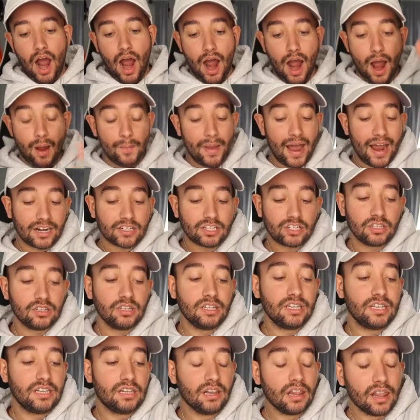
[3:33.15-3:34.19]
I'm
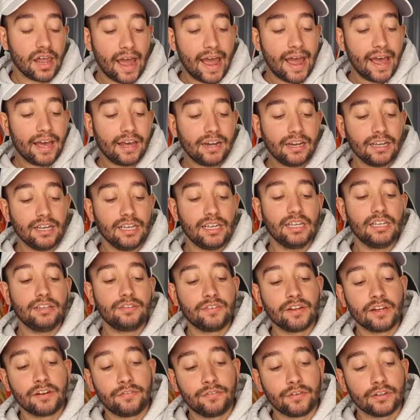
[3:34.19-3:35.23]
actually glad,
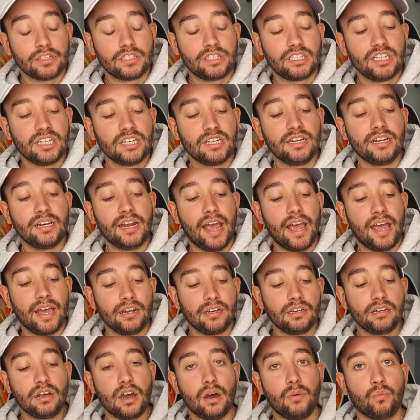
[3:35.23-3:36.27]
even if it didn't
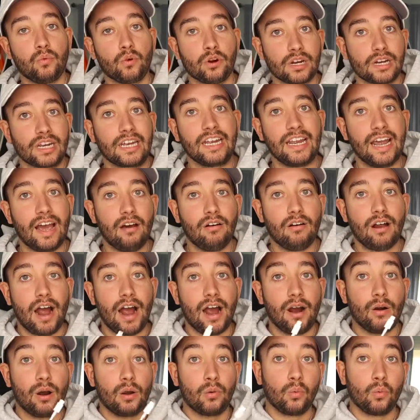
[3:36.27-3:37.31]
end up working out how I